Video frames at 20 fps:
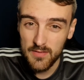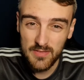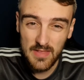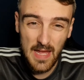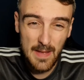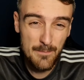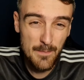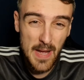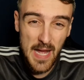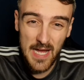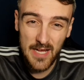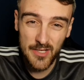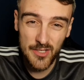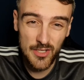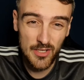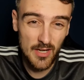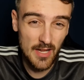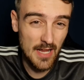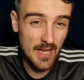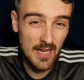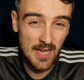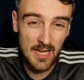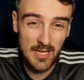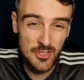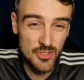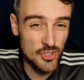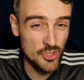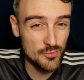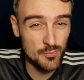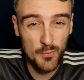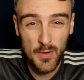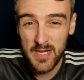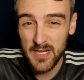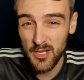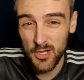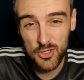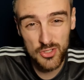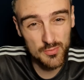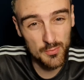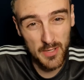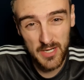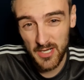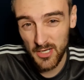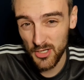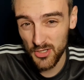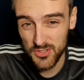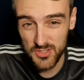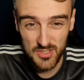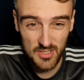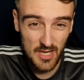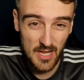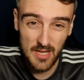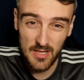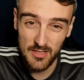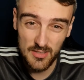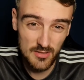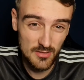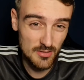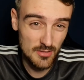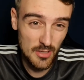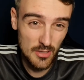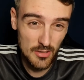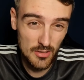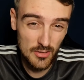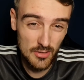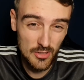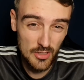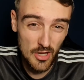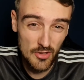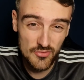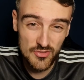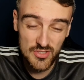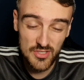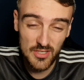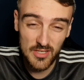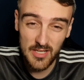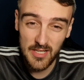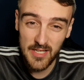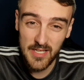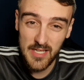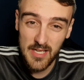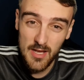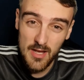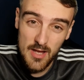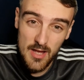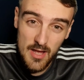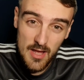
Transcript: Their pattern is just win-loss constantly.